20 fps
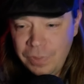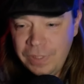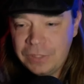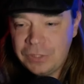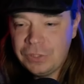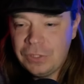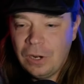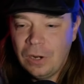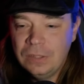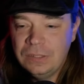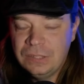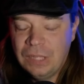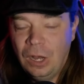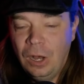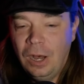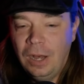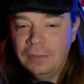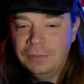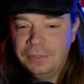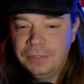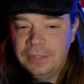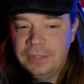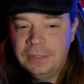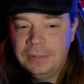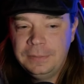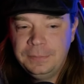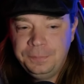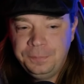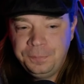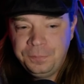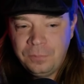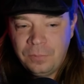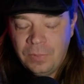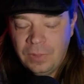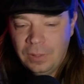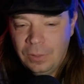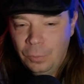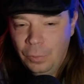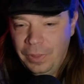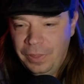starts off
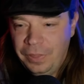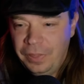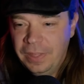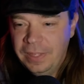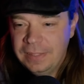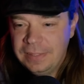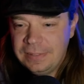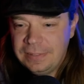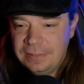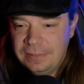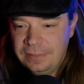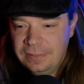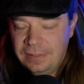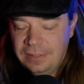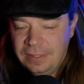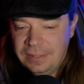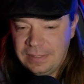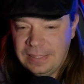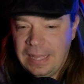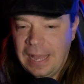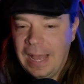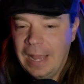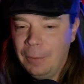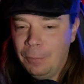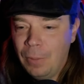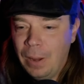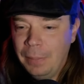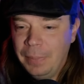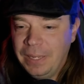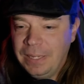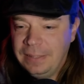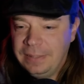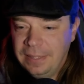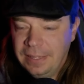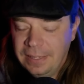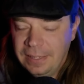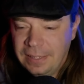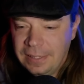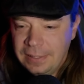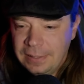with this guy,
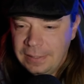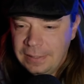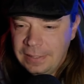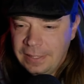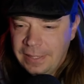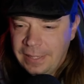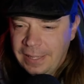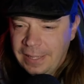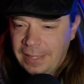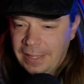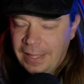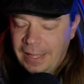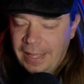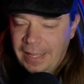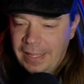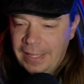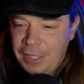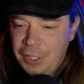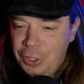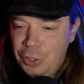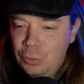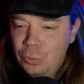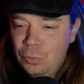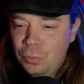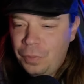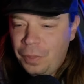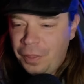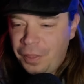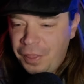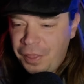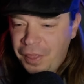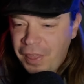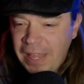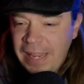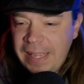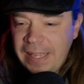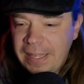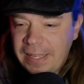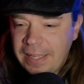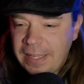Remington. You
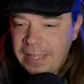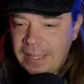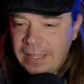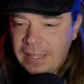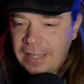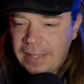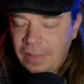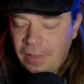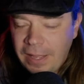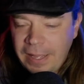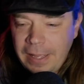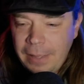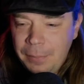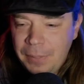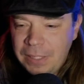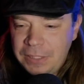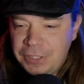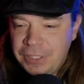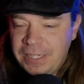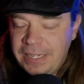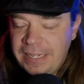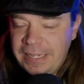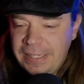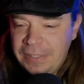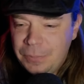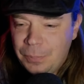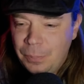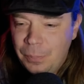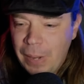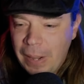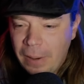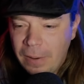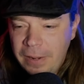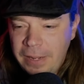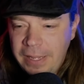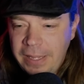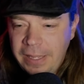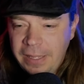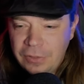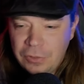think, like I mentioned, he's
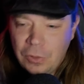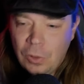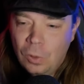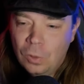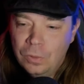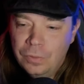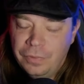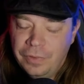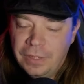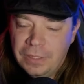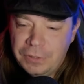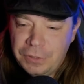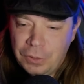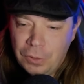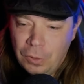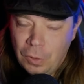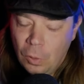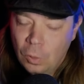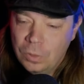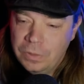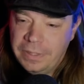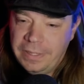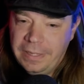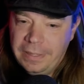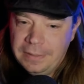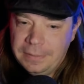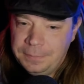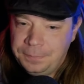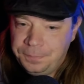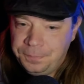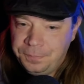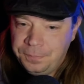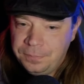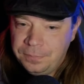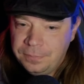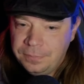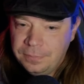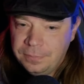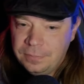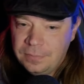burying his goldfish, Goldie.
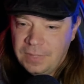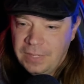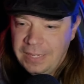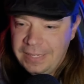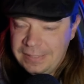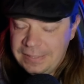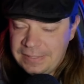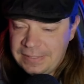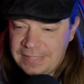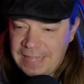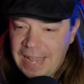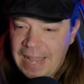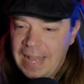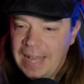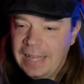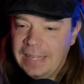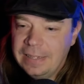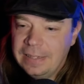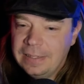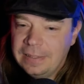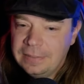He's sad.